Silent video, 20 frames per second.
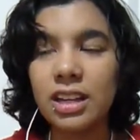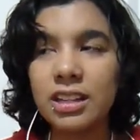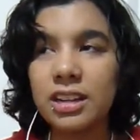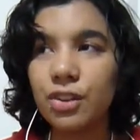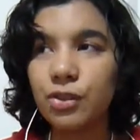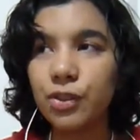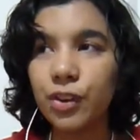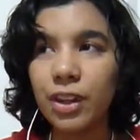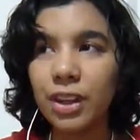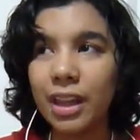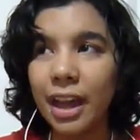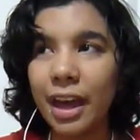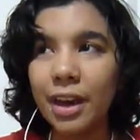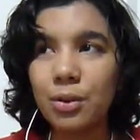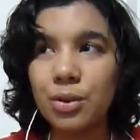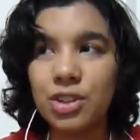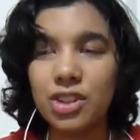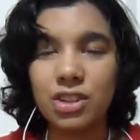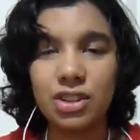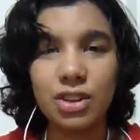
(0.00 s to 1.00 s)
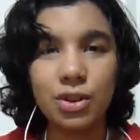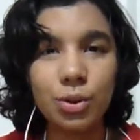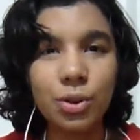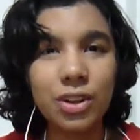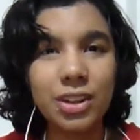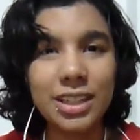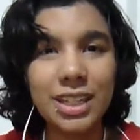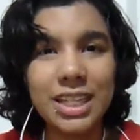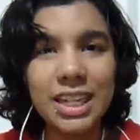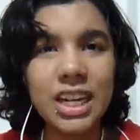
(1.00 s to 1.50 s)
in different languages
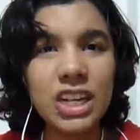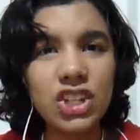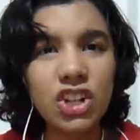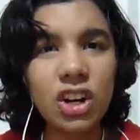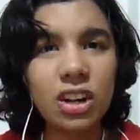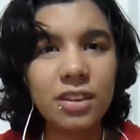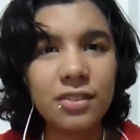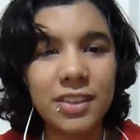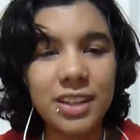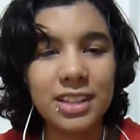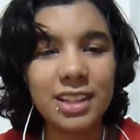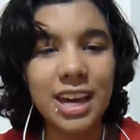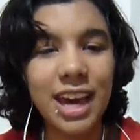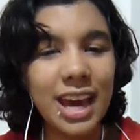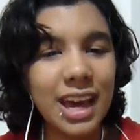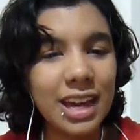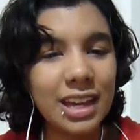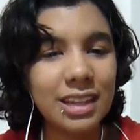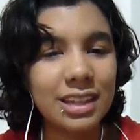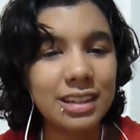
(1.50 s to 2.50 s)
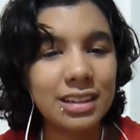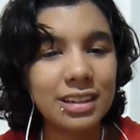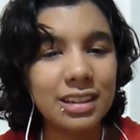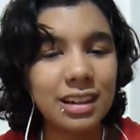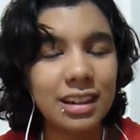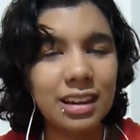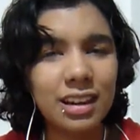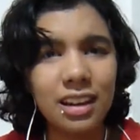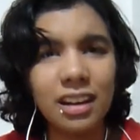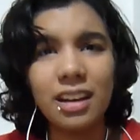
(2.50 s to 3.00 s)
in order to teach all of these
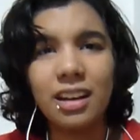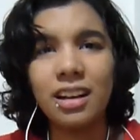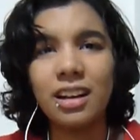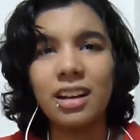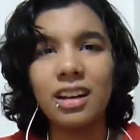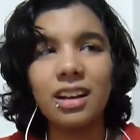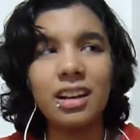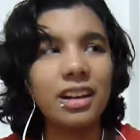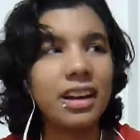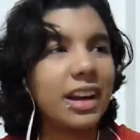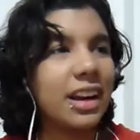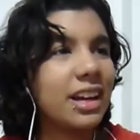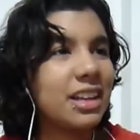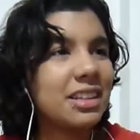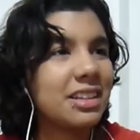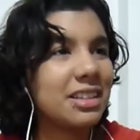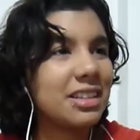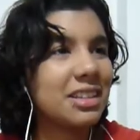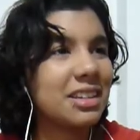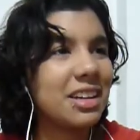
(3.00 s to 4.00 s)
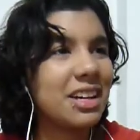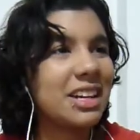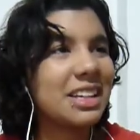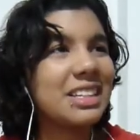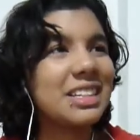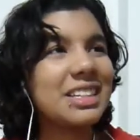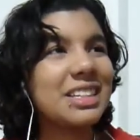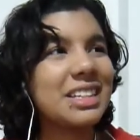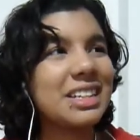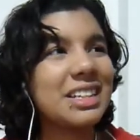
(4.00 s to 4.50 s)
kids. It
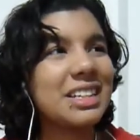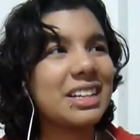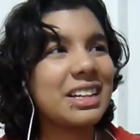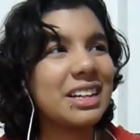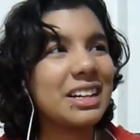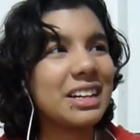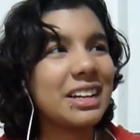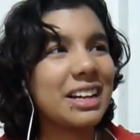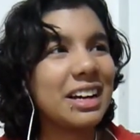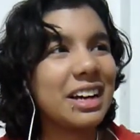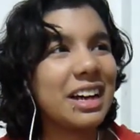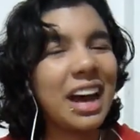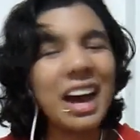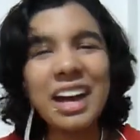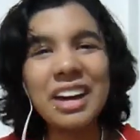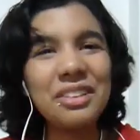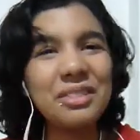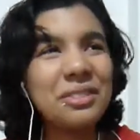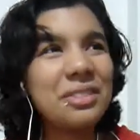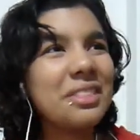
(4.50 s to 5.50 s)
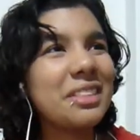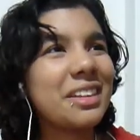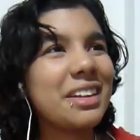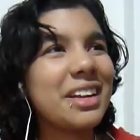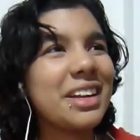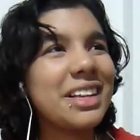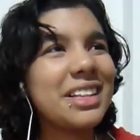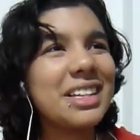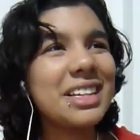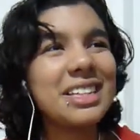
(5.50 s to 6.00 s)
doesn't
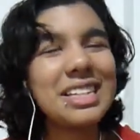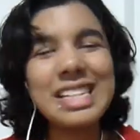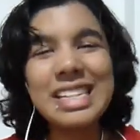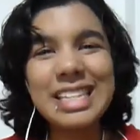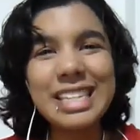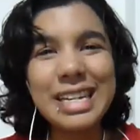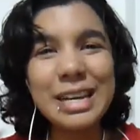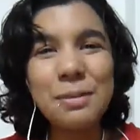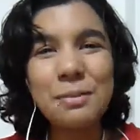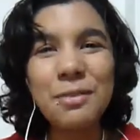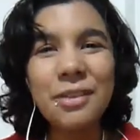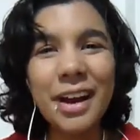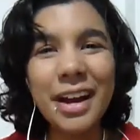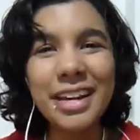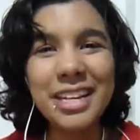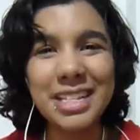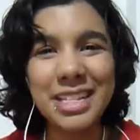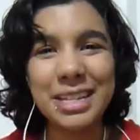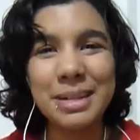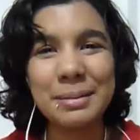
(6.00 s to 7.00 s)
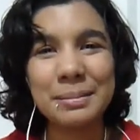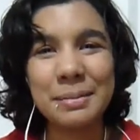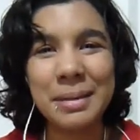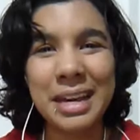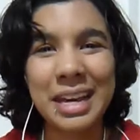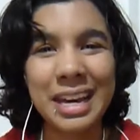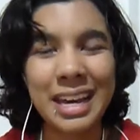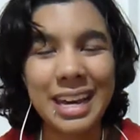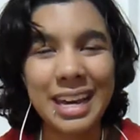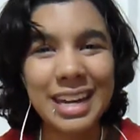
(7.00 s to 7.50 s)
seem right
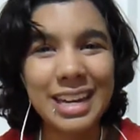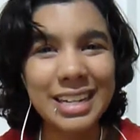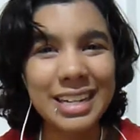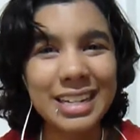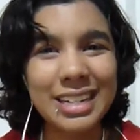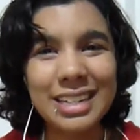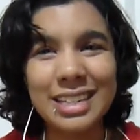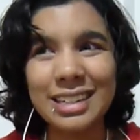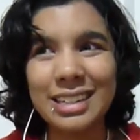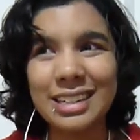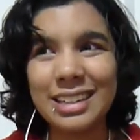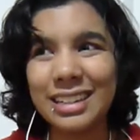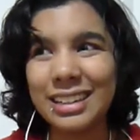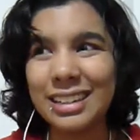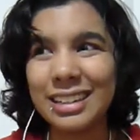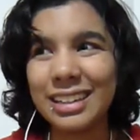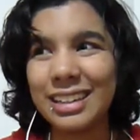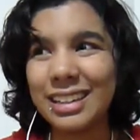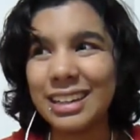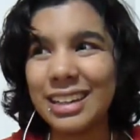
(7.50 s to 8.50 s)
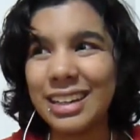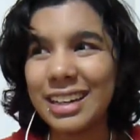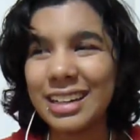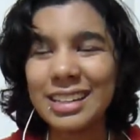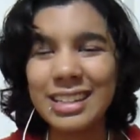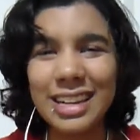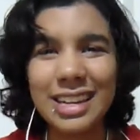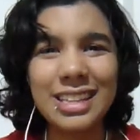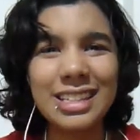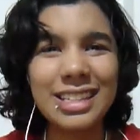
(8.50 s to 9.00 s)
to me.
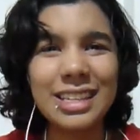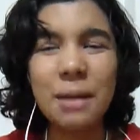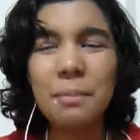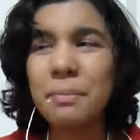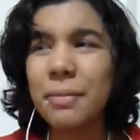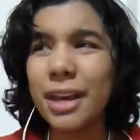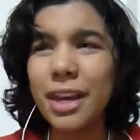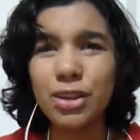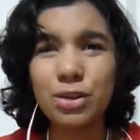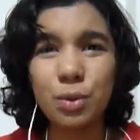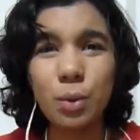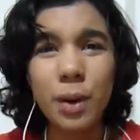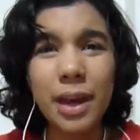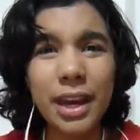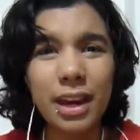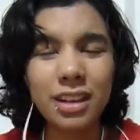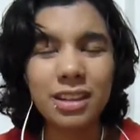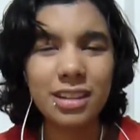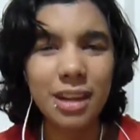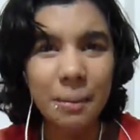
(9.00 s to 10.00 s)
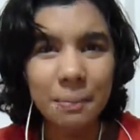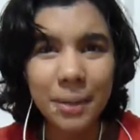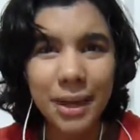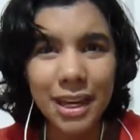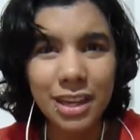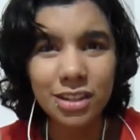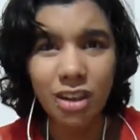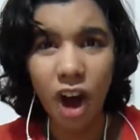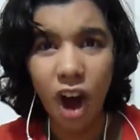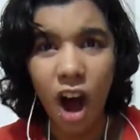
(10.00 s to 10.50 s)

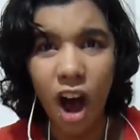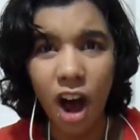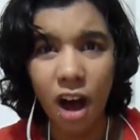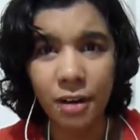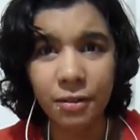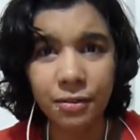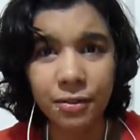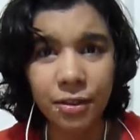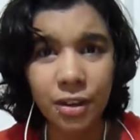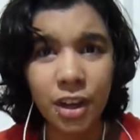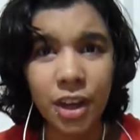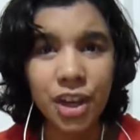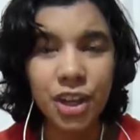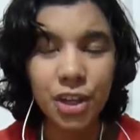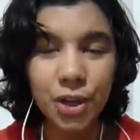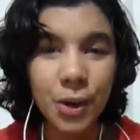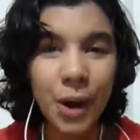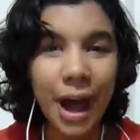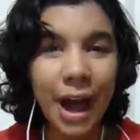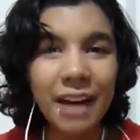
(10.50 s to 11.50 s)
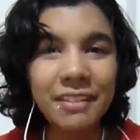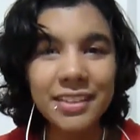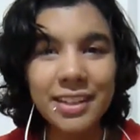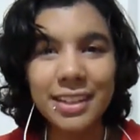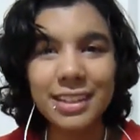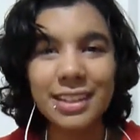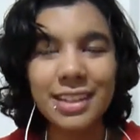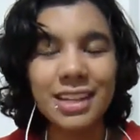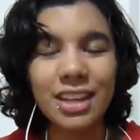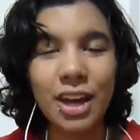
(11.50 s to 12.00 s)
Something is off. You
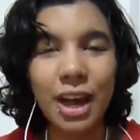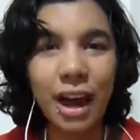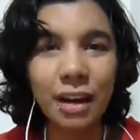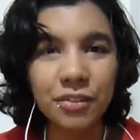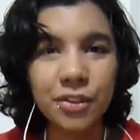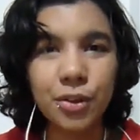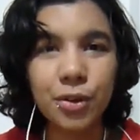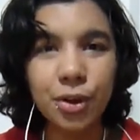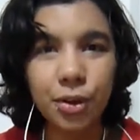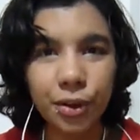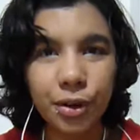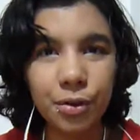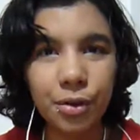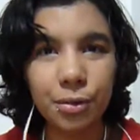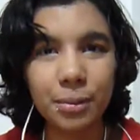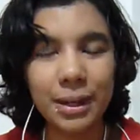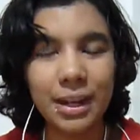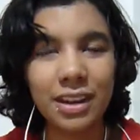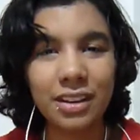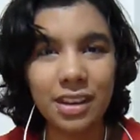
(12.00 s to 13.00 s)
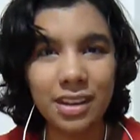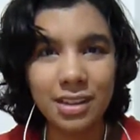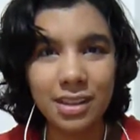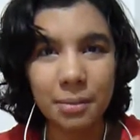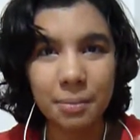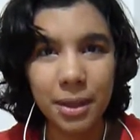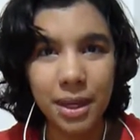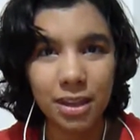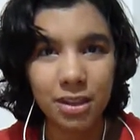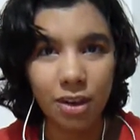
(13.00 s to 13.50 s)
have to agree with me here
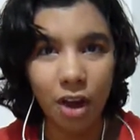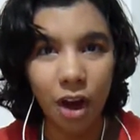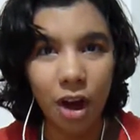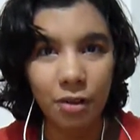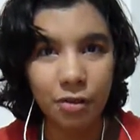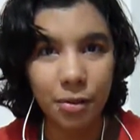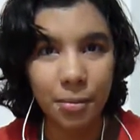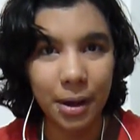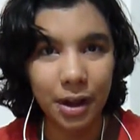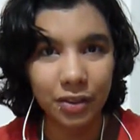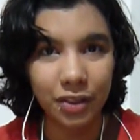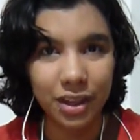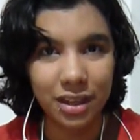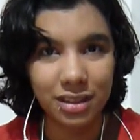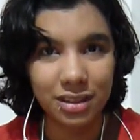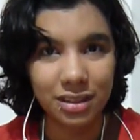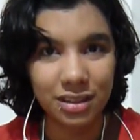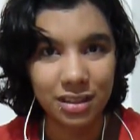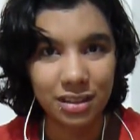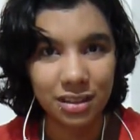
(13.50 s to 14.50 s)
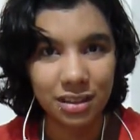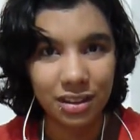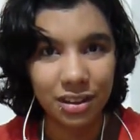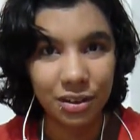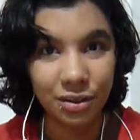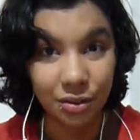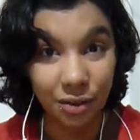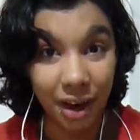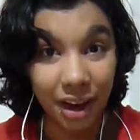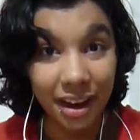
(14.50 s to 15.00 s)
that something is off about this,
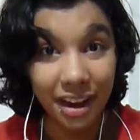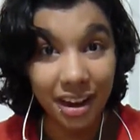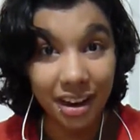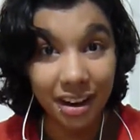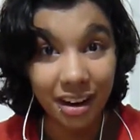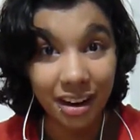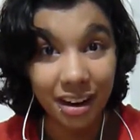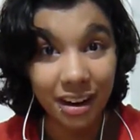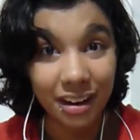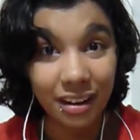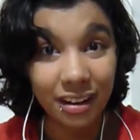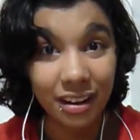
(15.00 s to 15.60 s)
right?